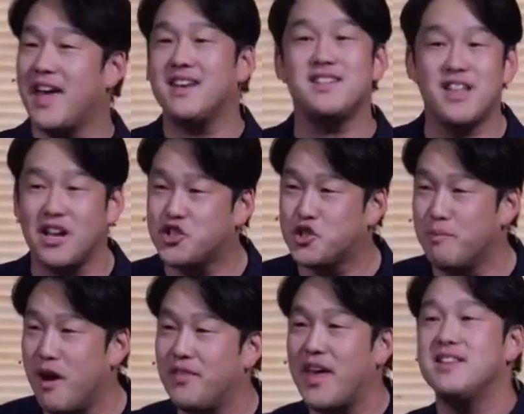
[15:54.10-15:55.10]
That is not
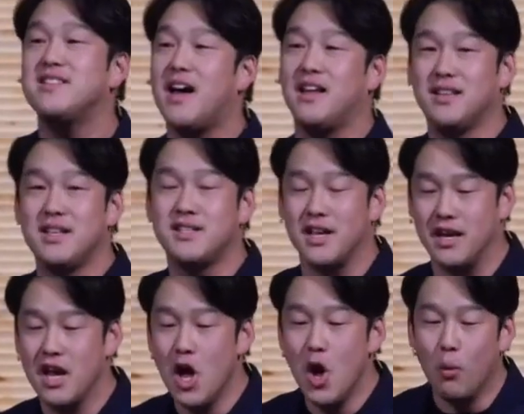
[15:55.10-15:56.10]
Shema, that is not listen.
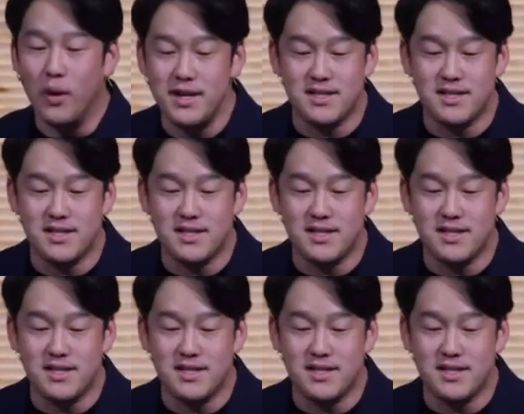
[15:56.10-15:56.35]
When he